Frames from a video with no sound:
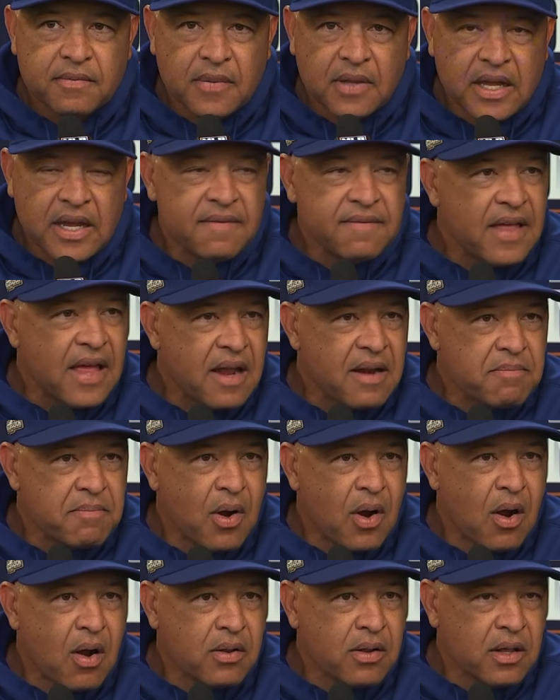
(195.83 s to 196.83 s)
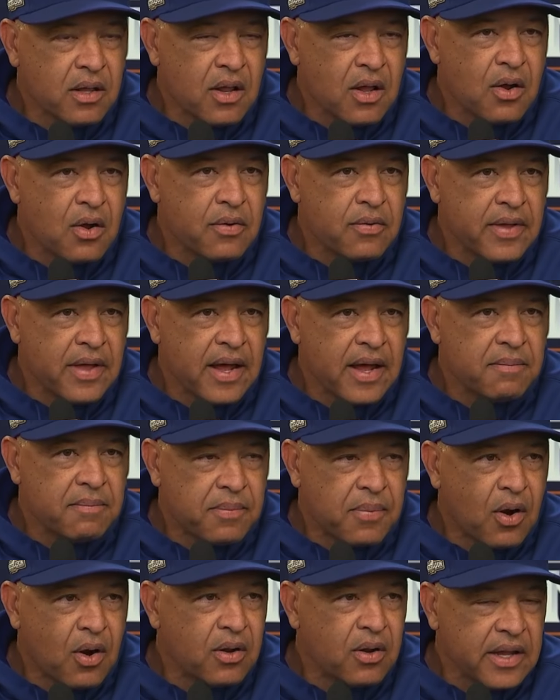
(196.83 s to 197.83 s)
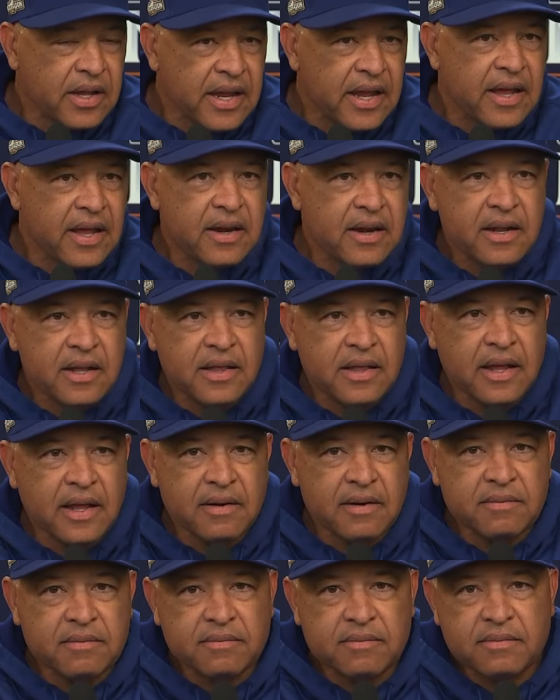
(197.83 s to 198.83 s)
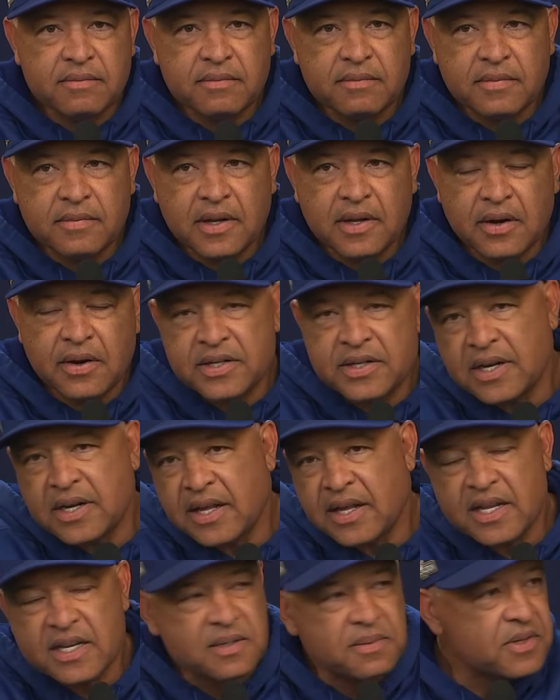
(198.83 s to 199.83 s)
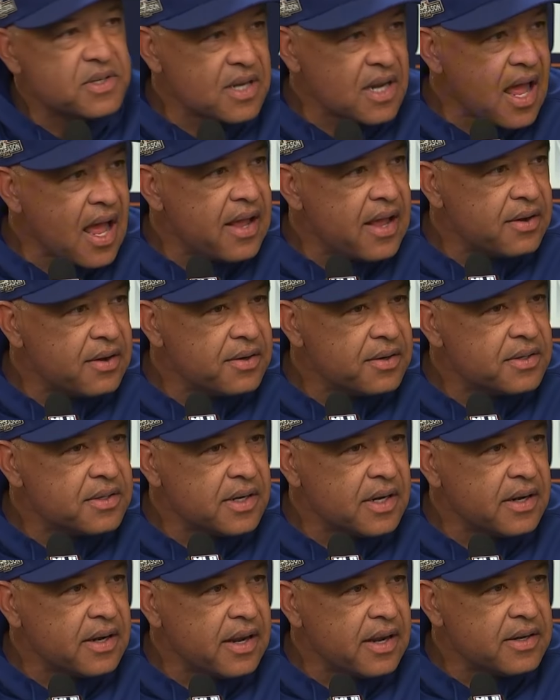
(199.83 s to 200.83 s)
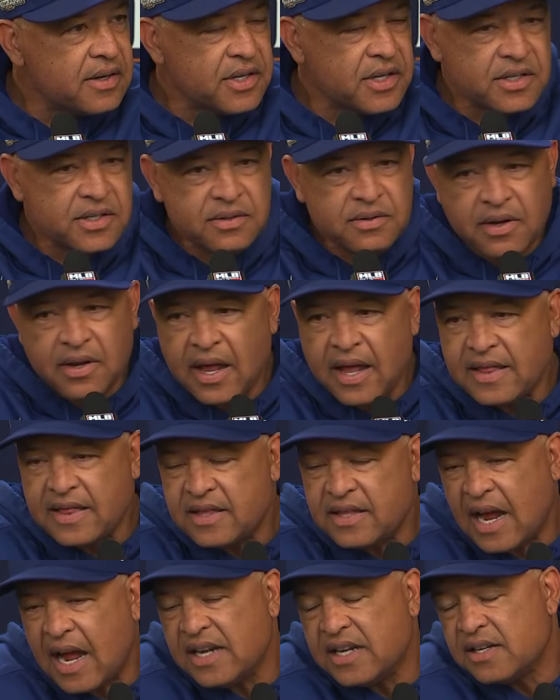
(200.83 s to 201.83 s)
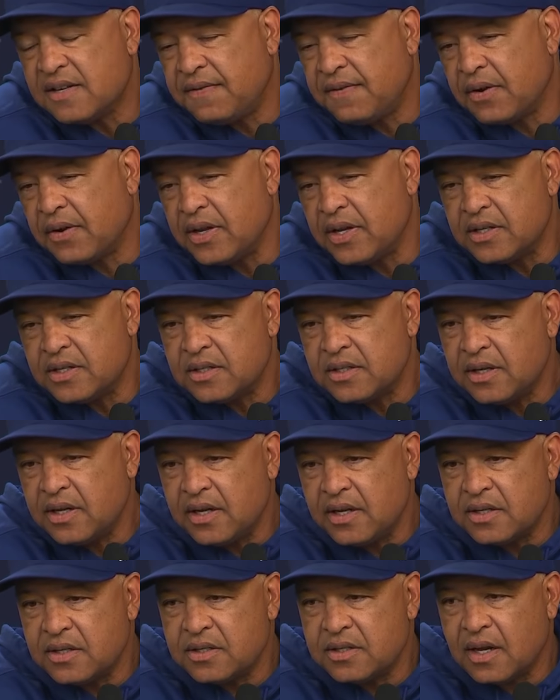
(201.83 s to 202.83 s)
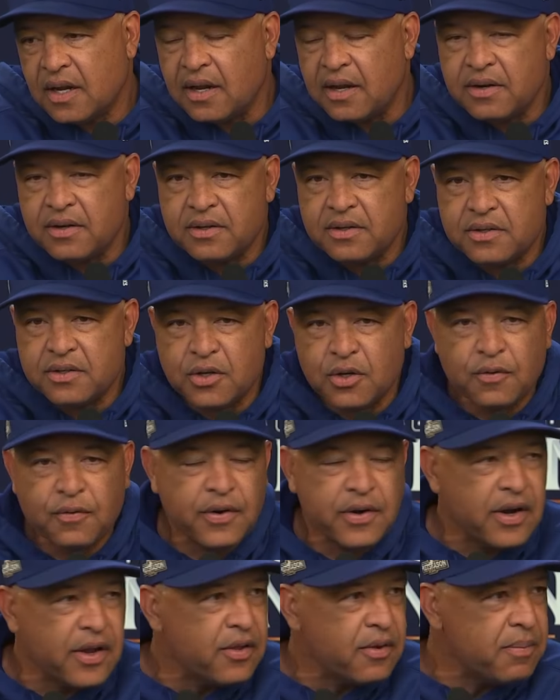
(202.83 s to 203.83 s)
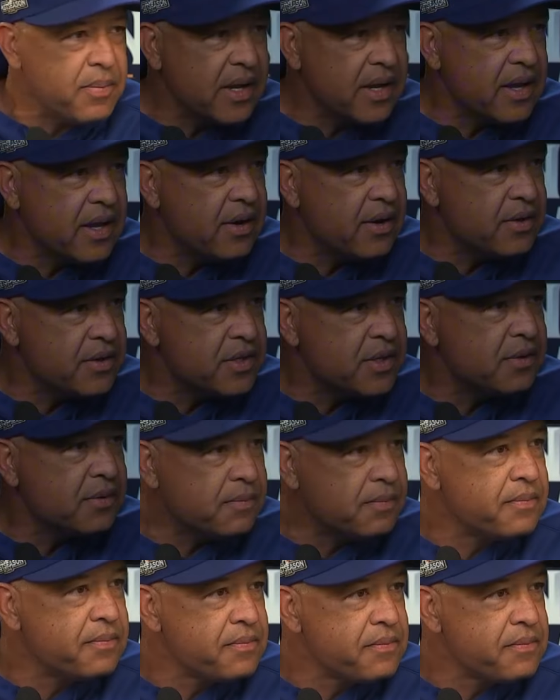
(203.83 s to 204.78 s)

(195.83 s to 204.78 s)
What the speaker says: leave that ball alone, that ball in, and then, he's going to get some sliders and just, I just feel he's due for another big hit or two.